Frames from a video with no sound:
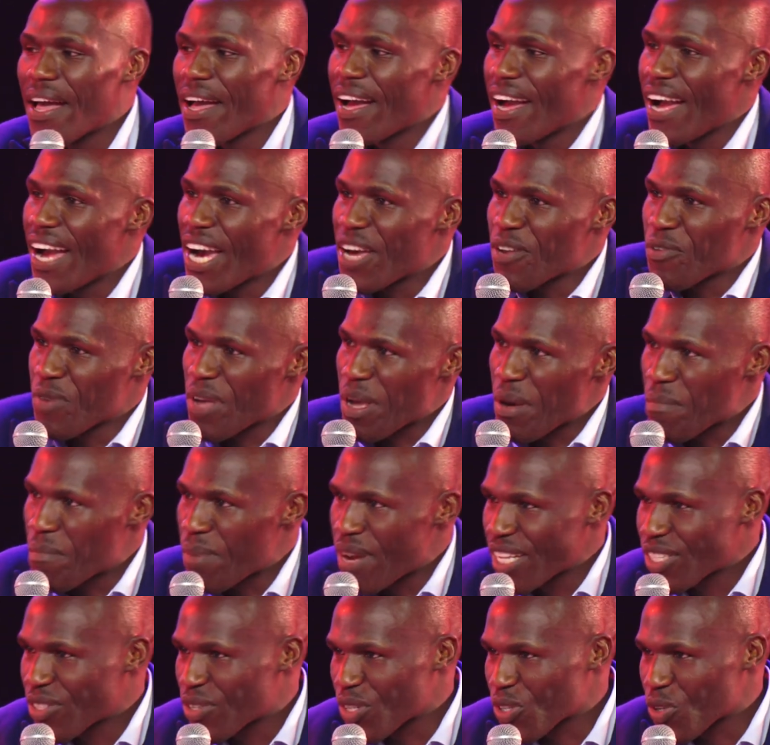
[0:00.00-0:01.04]
And we are
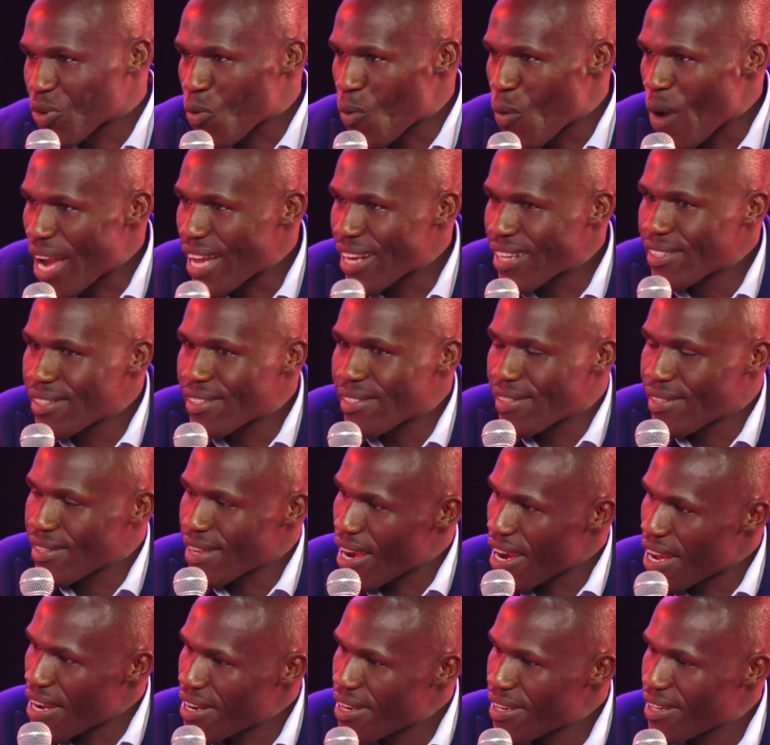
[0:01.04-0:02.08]
blessed with one
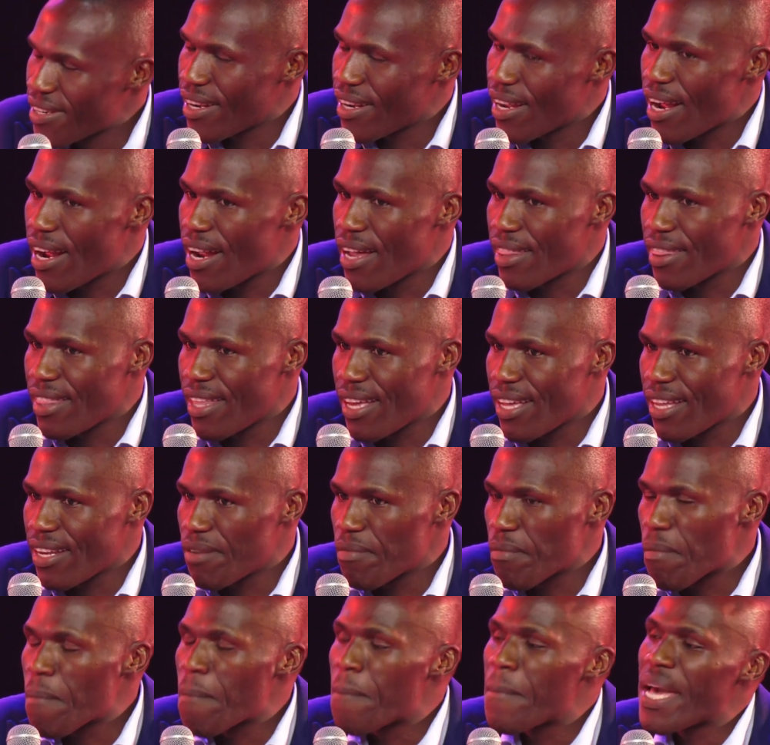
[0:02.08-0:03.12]
son and
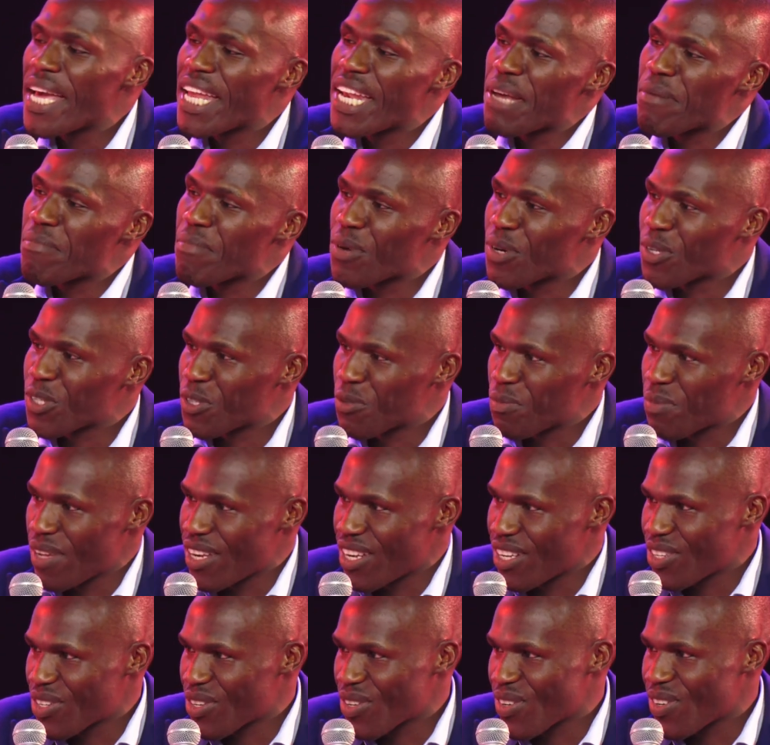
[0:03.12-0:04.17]
then many more
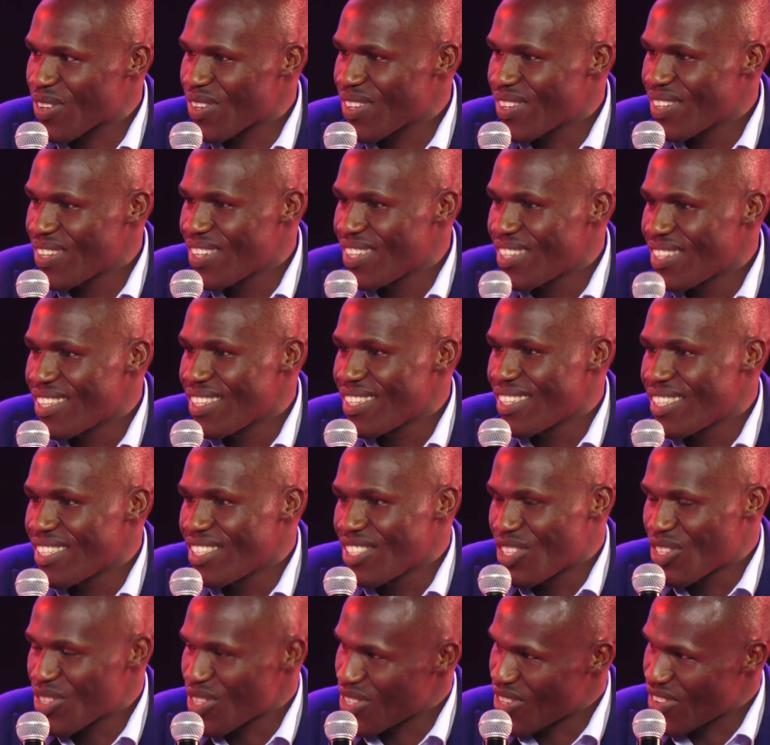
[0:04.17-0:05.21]
spiritual
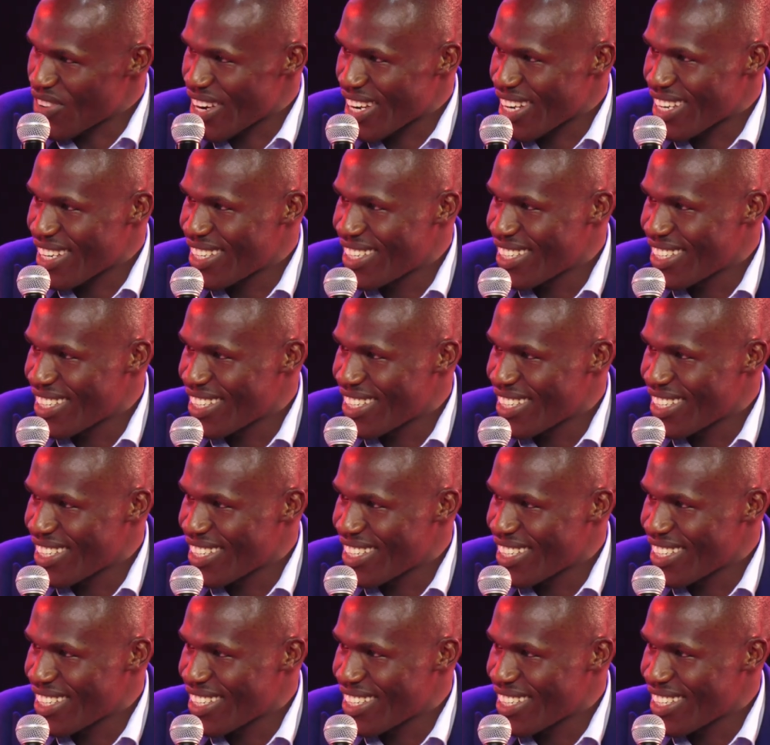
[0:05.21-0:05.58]
children.